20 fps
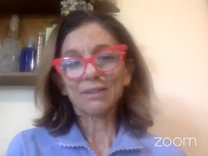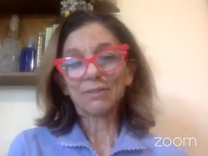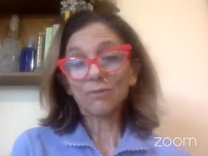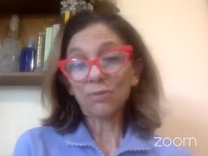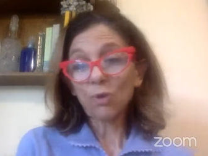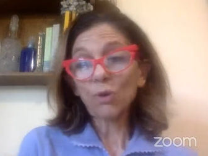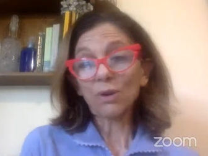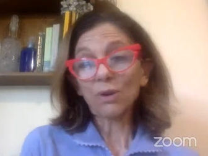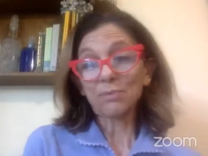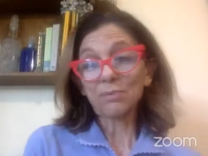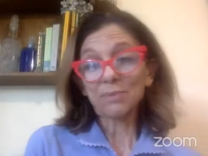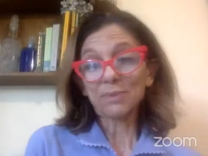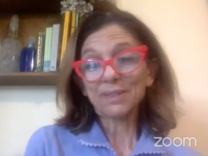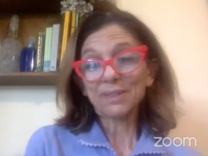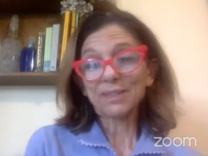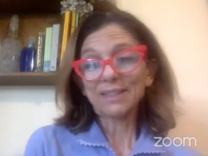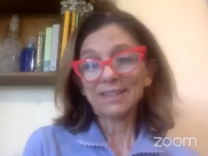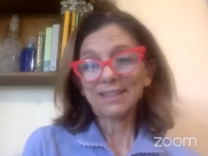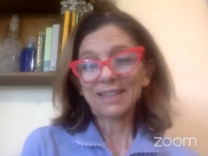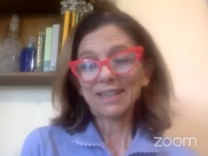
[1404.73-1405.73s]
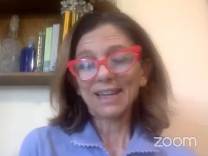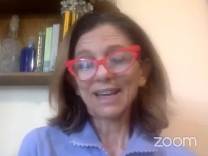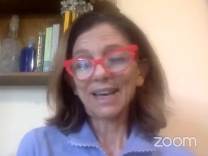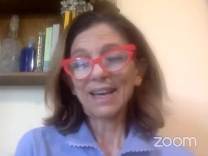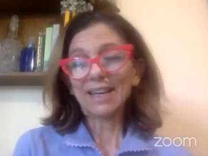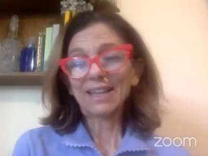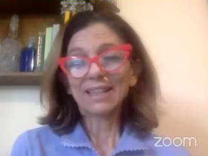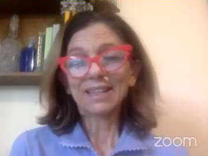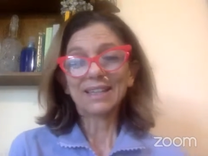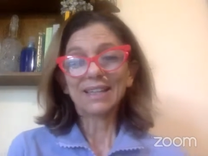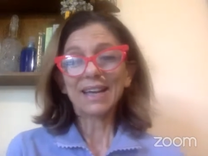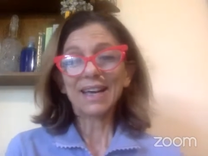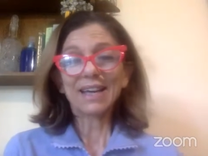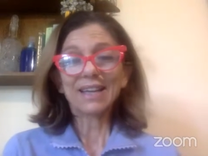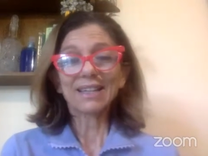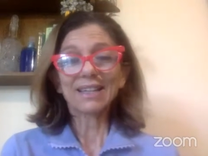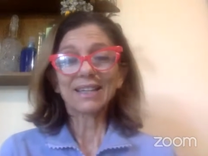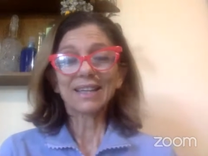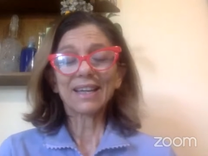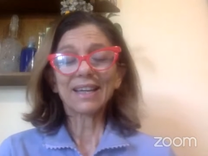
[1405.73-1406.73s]
forms,
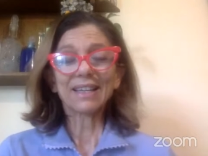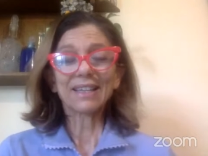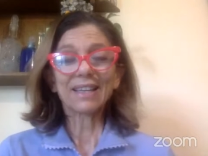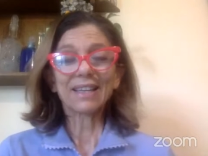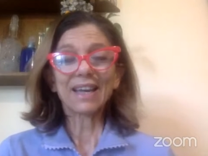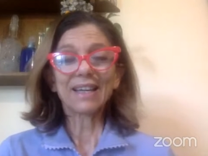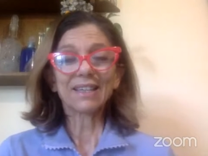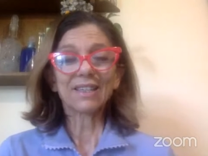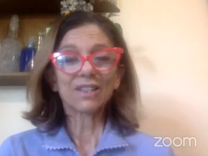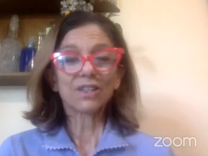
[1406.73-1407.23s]
and